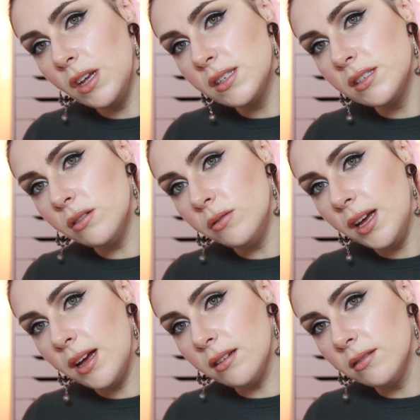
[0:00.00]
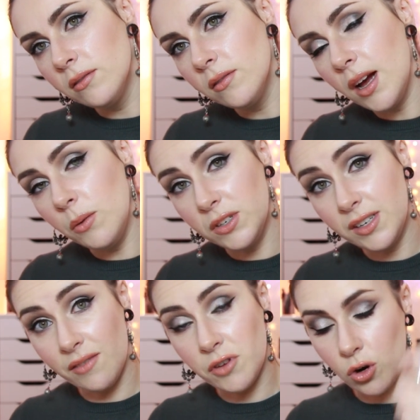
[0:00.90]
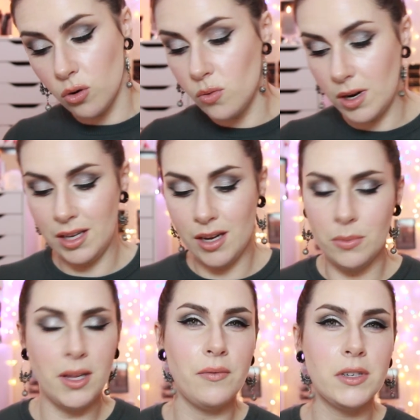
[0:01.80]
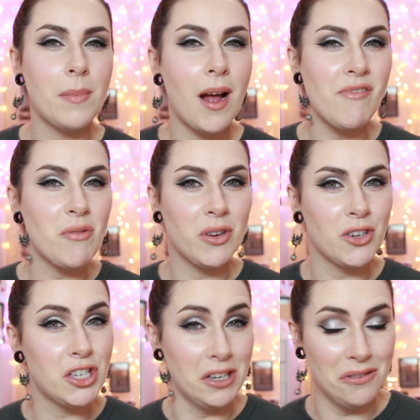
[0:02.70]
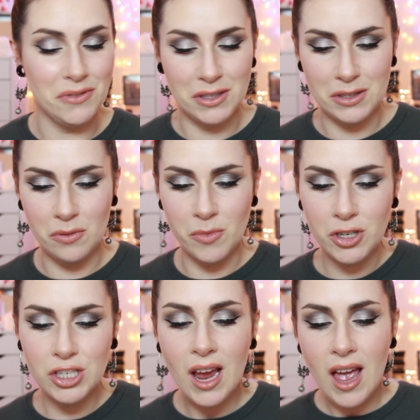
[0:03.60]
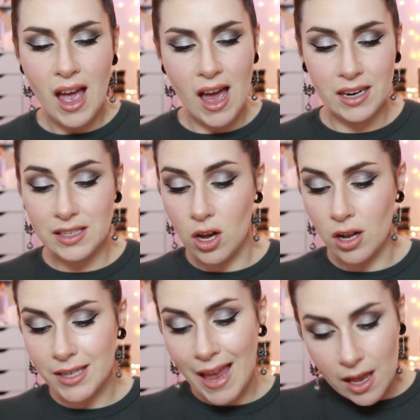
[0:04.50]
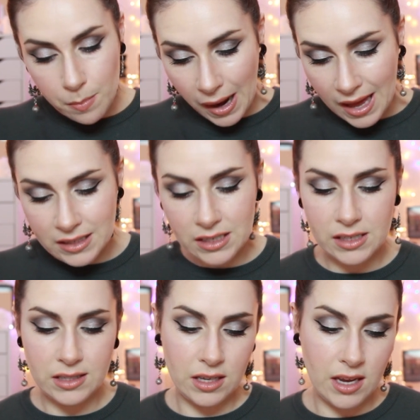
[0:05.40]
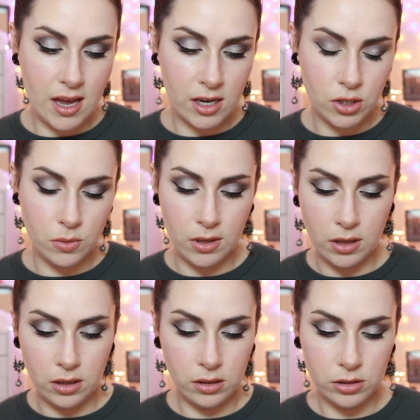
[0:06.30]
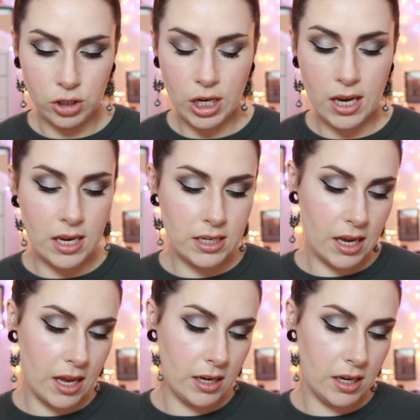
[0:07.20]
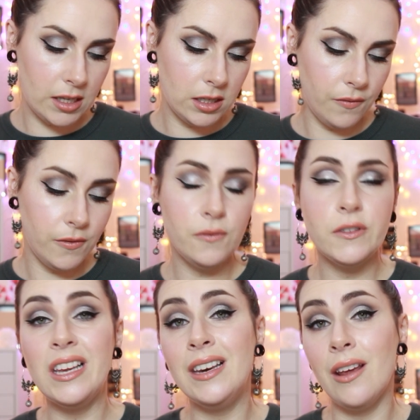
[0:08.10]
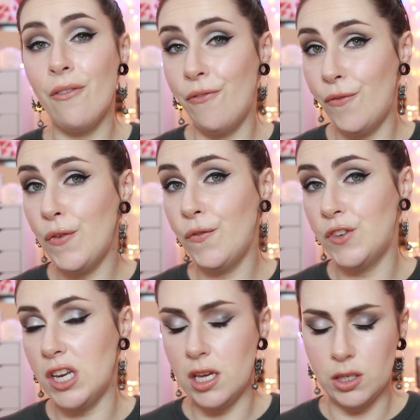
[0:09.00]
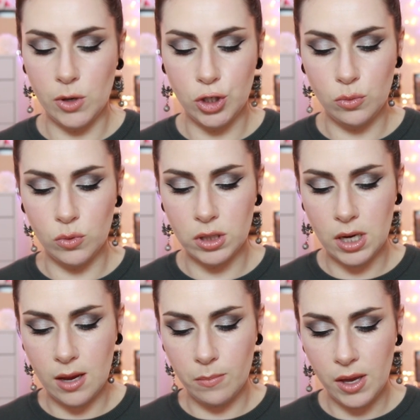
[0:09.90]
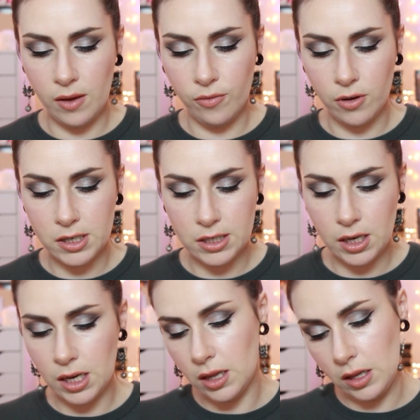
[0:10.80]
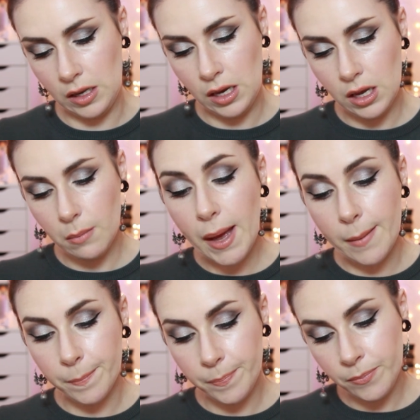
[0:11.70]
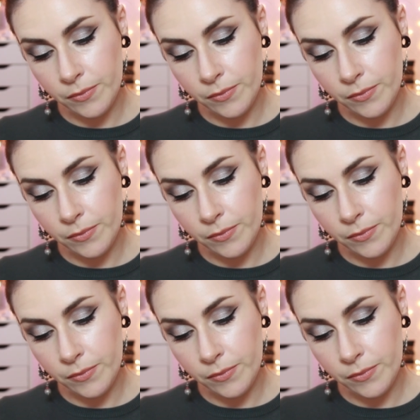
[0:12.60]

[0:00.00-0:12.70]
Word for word: so yeah, I will give it a go. I think I will give it to Mam though, because she loves it so much. And it's called Eggplant is the actual shade, and it's fifteen fifty is what you would um, pay for it in P A M.